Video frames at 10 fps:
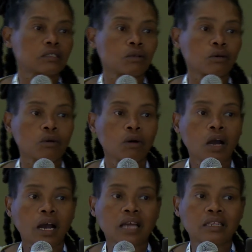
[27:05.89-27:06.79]
So
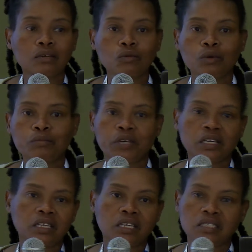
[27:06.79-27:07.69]
I think we're
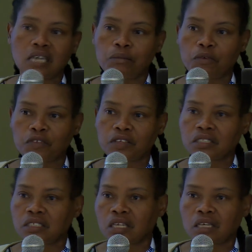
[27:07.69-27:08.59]
bringing the type of
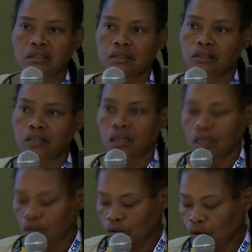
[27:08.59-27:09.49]
things that
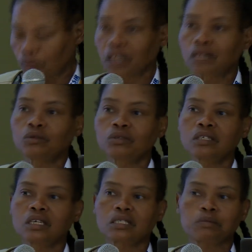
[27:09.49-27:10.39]
you normally
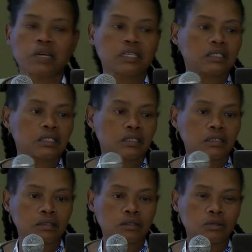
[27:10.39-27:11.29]
wouldn't expect
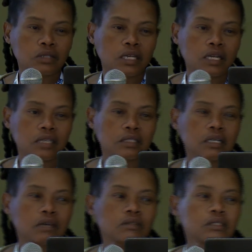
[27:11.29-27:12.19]
in those little
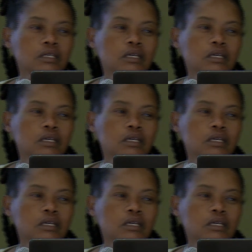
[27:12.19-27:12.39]
towns.